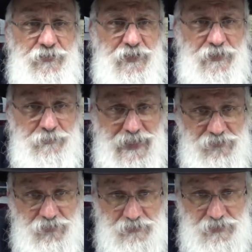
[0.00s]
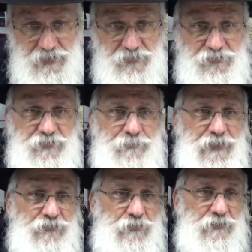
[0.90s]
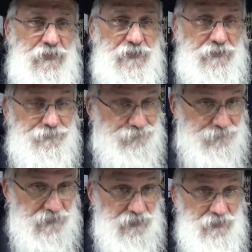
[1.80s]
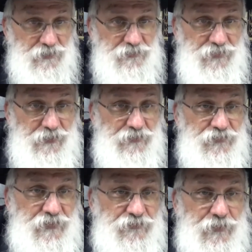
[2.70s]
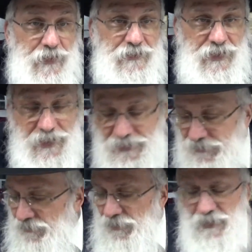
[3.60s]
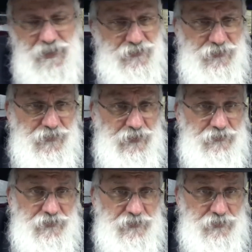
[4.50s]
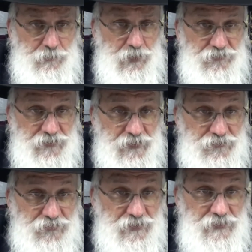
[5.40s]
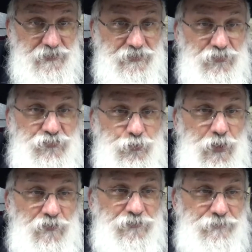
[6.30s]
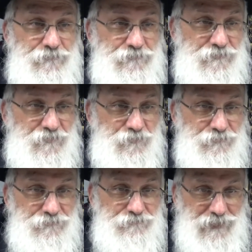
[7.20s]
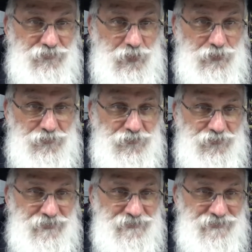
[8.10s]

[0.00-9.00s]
a mazel this, mazel the various different, a lion, the Gemara says, there's 12 mazelas.